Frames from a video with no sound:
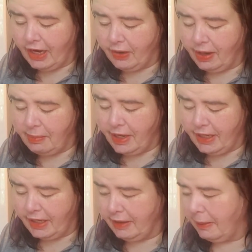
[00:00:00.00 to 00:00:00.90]
how I
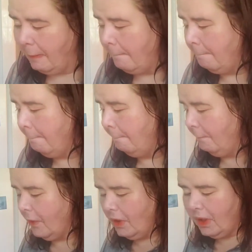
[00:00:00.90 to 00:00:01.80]
make it.
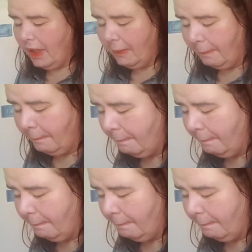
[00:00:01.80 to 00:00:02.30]
Okay.